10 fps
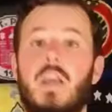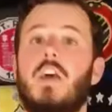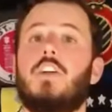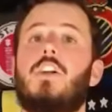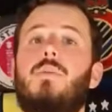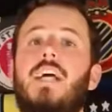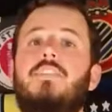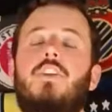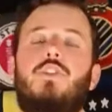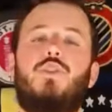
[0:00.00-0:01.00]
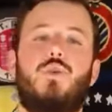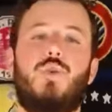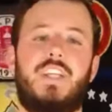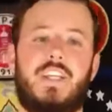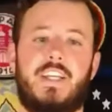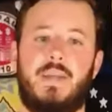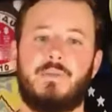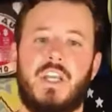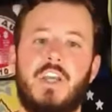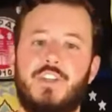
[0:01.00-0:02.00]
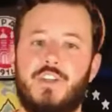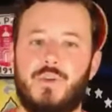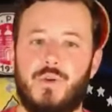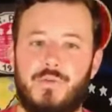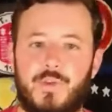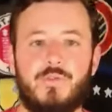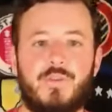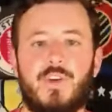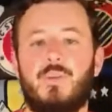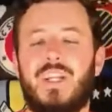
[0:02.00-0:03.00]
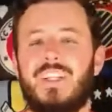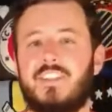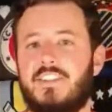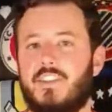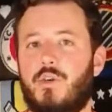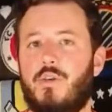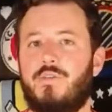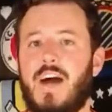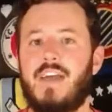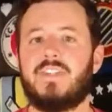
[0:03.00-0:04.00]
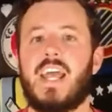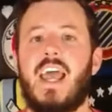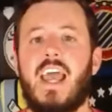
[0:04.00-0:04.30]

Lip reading: The club has two nicknames, Die 05er, meaning the 05s,